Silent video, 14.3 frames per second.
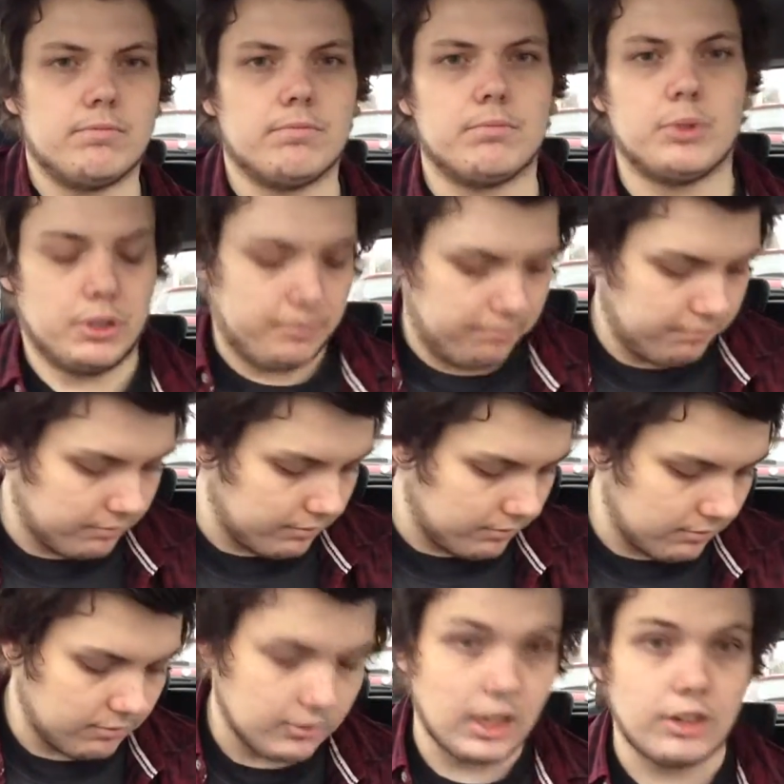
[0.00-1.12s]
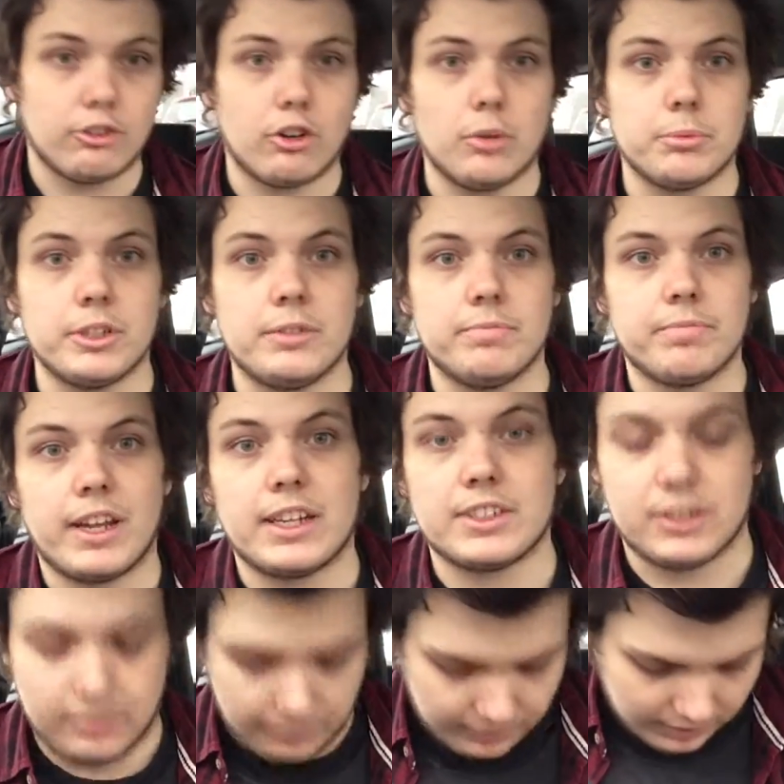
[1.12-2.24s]
But, and dropped it,
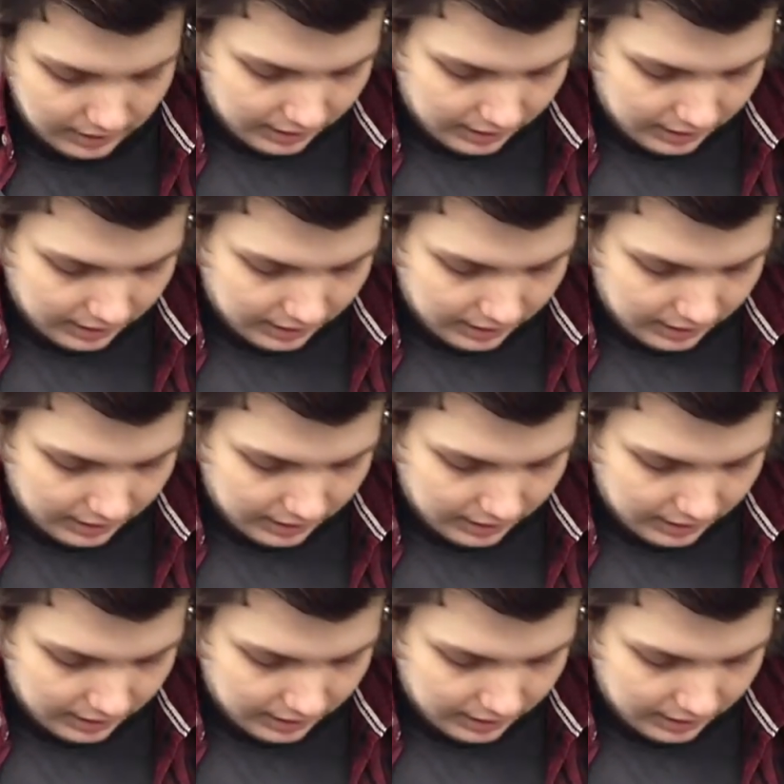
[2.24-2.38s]
excellent.